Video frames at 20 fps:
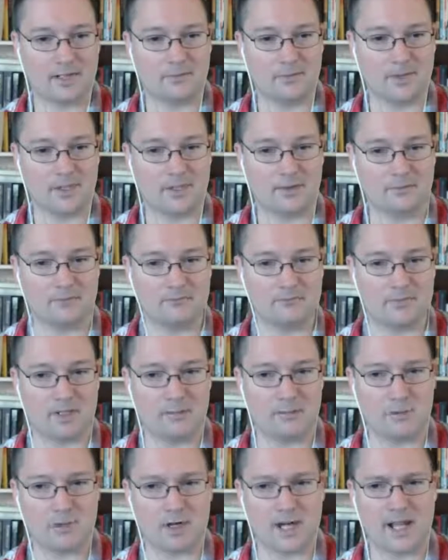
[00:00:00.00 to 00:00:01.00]
be
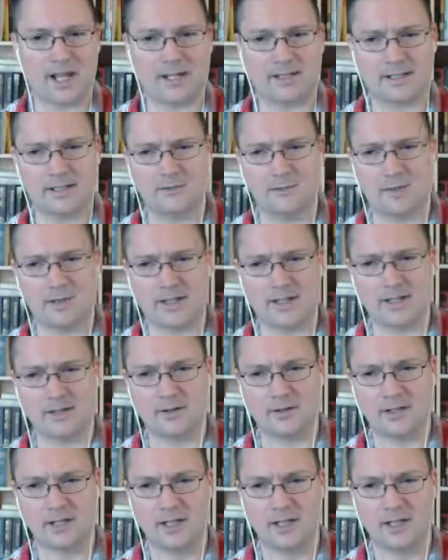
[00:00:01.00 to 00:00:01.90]
more active without